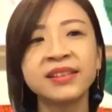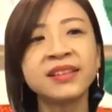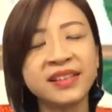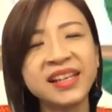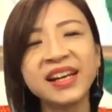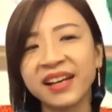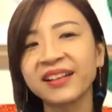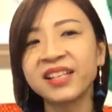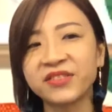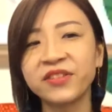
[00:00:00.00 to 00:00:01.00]
yeah.
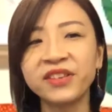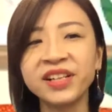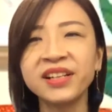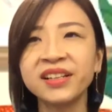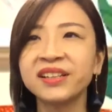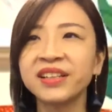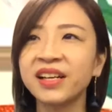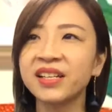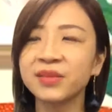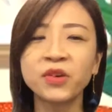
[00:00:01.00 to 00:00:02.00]
It's very, yeah,
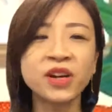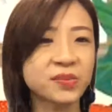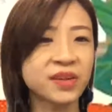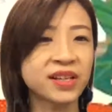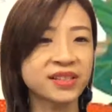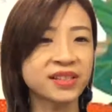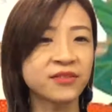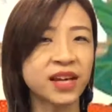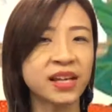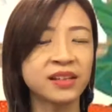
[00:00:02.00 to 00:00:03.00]
it's more expressive,
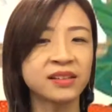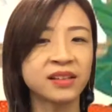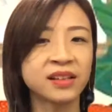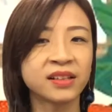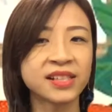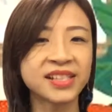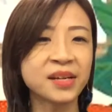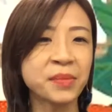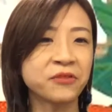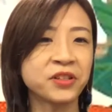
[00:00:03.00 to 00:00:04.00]
and the singer
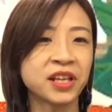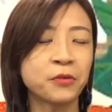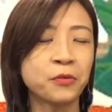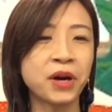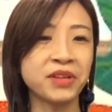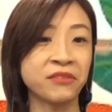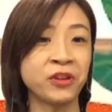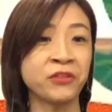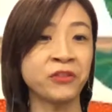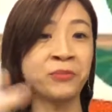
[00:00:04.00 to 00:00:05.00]
might feel that, wow, you're
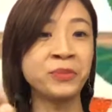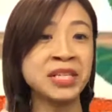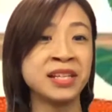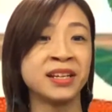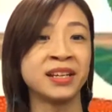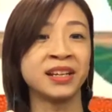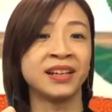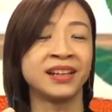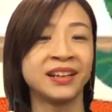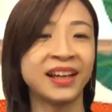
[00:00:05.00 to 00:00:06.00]
with me,
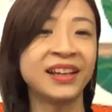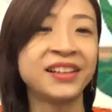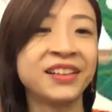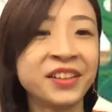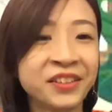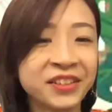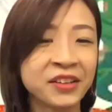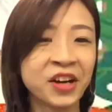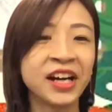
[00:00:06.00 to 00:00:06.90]
like, you're not